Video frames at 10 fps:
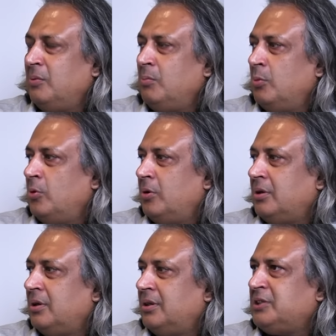more
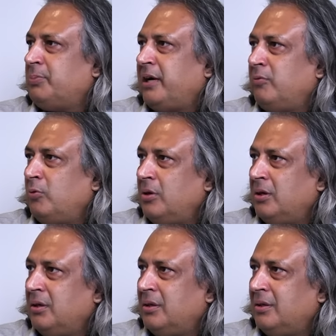
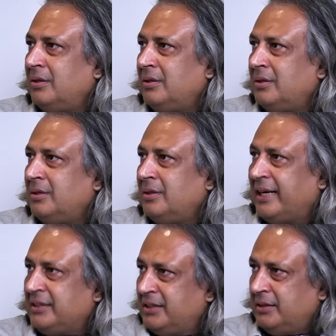respectful
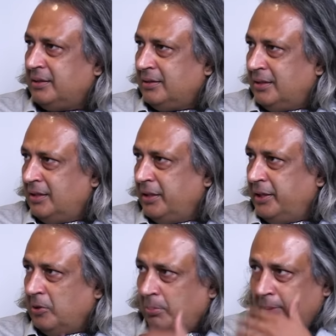exit, the
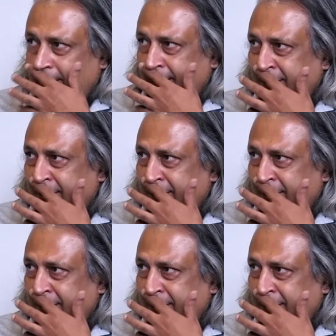Ghani government,